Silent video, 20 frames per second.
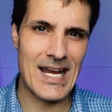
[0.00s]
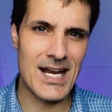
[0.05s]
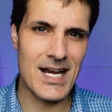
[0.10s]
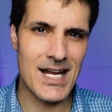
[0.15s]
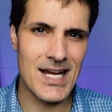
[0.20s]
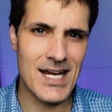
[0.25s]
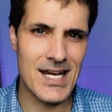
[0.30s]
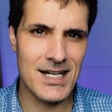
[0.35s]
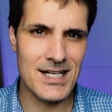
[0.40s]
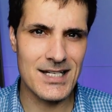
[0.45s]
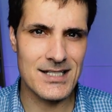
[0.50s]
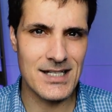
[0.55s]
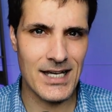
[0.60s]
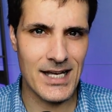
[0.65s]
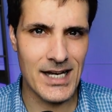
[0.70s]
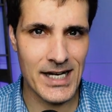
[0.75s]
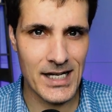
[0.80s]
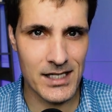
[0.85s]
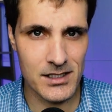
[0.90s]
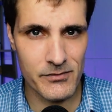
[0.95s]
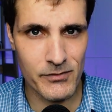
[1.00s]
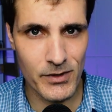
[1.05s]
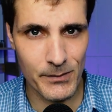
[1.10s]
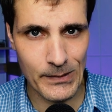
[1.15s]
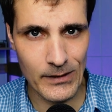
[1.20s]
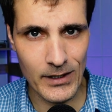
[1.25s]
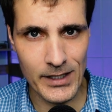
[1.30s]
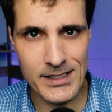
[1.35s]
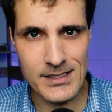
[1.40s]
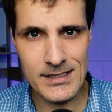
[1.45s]
and it is a hell of a
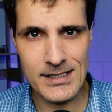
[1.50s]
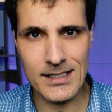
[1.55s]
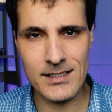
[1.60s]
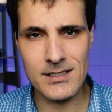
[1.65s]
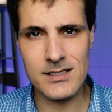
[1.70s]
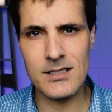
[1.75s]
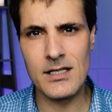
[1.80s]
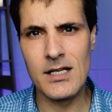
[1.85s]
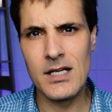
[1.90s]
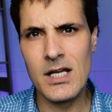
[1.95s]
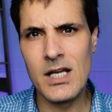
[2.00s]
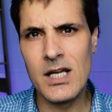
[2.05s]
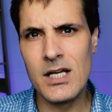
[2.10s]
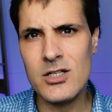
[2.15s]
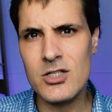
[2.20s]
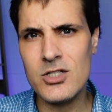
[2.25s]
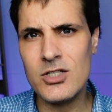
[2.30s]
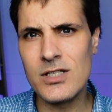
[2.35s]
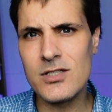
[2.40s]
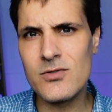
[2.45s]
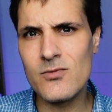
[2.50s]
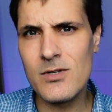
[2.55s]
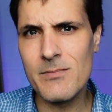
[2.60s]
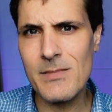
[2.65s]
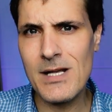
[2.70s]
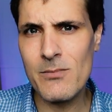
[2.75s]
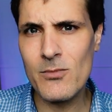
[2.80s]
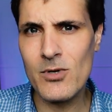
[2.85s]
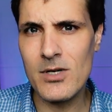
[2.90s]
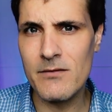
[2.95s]
process. Just
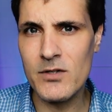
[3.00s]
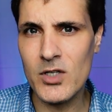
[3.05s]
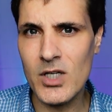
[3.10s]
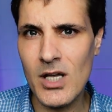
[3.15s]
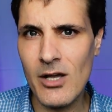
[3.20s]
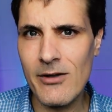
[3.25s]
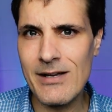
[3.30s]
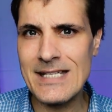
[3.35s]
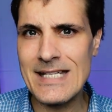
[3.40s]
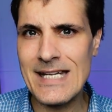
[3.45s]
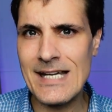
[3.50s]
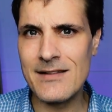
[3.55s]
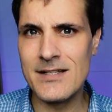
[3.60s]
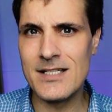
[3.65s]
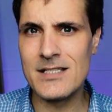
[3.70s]
remember, if you're going down